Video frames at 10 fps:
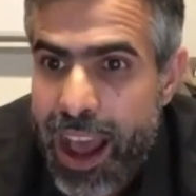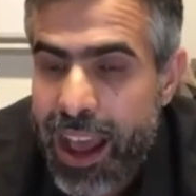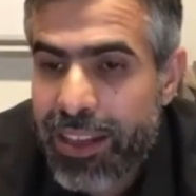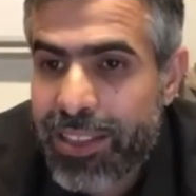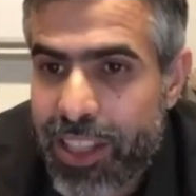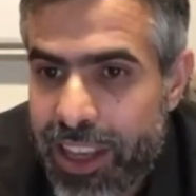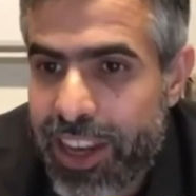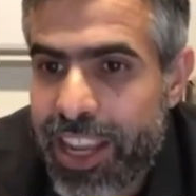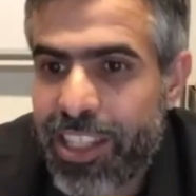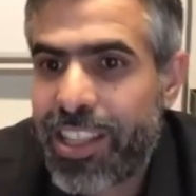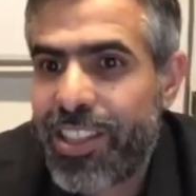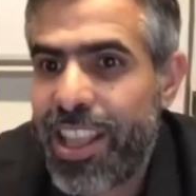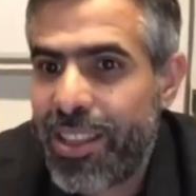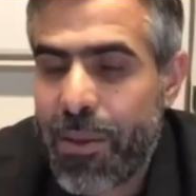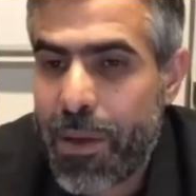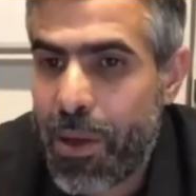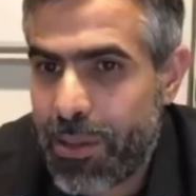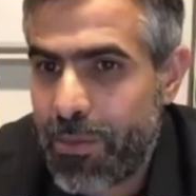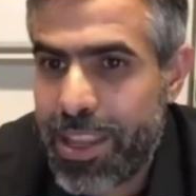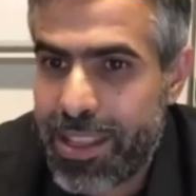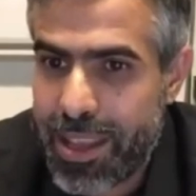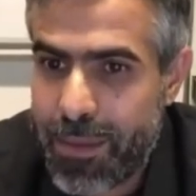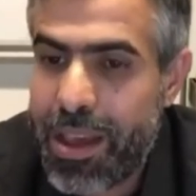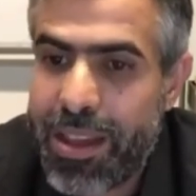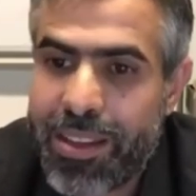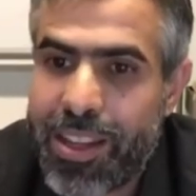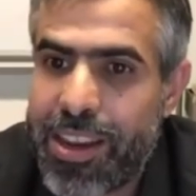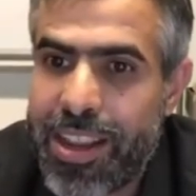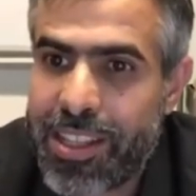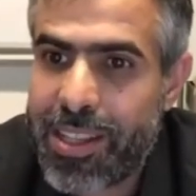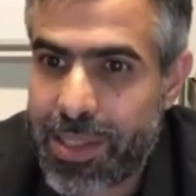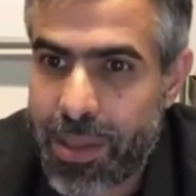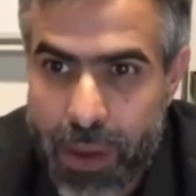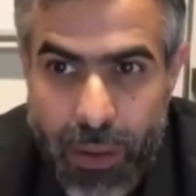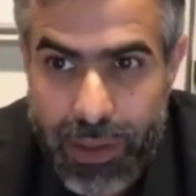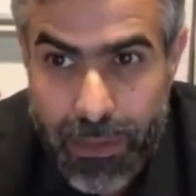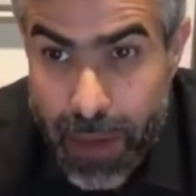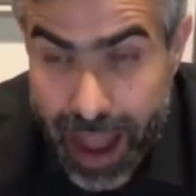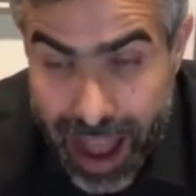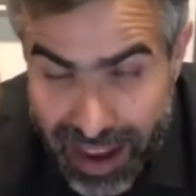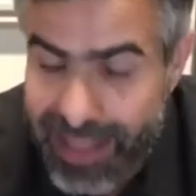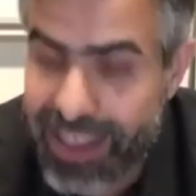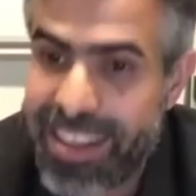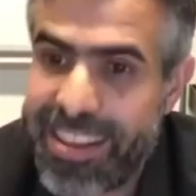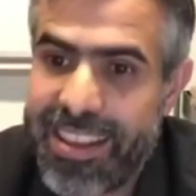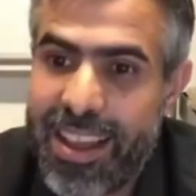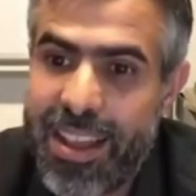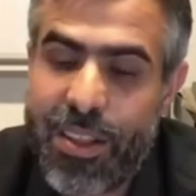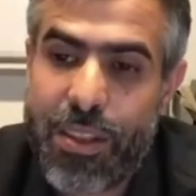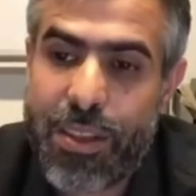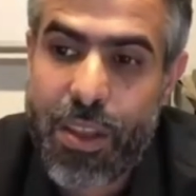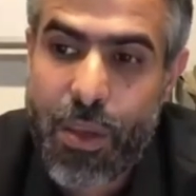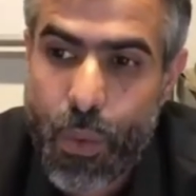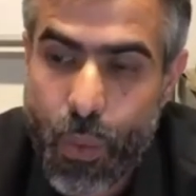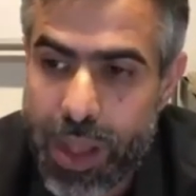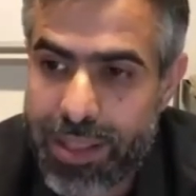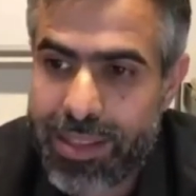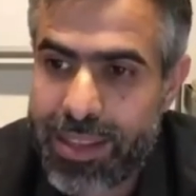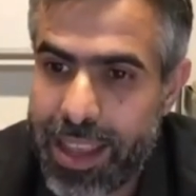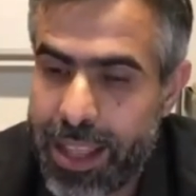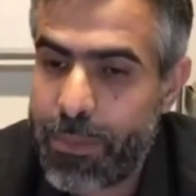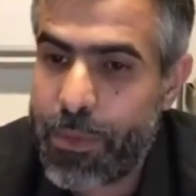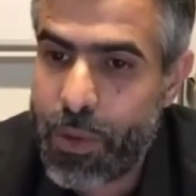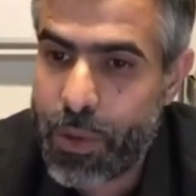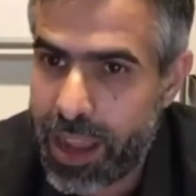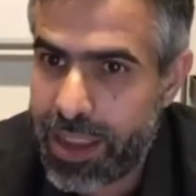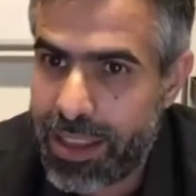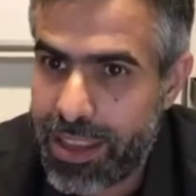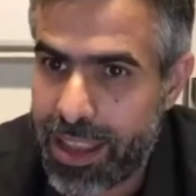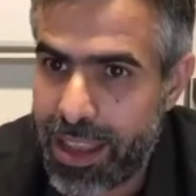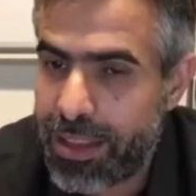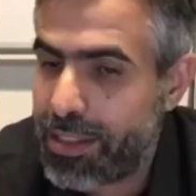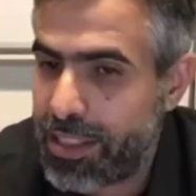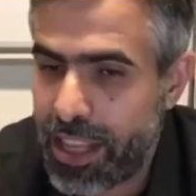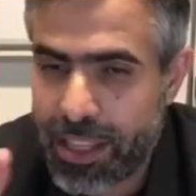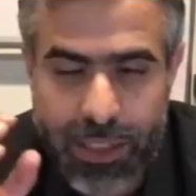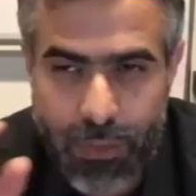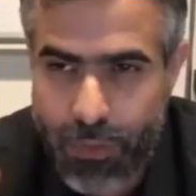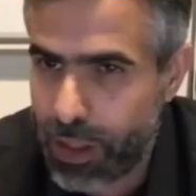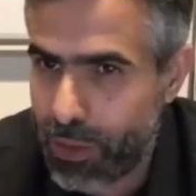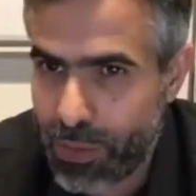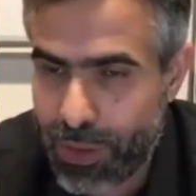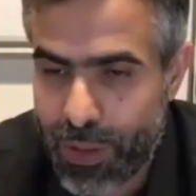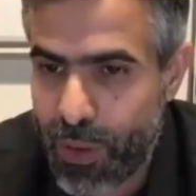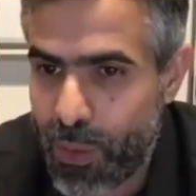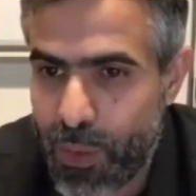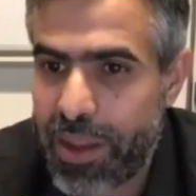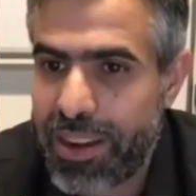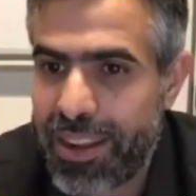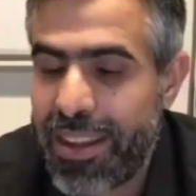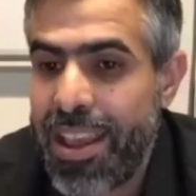Art creation is not about medium. Art creation is about idea, and what help your idea, just follow, no worry.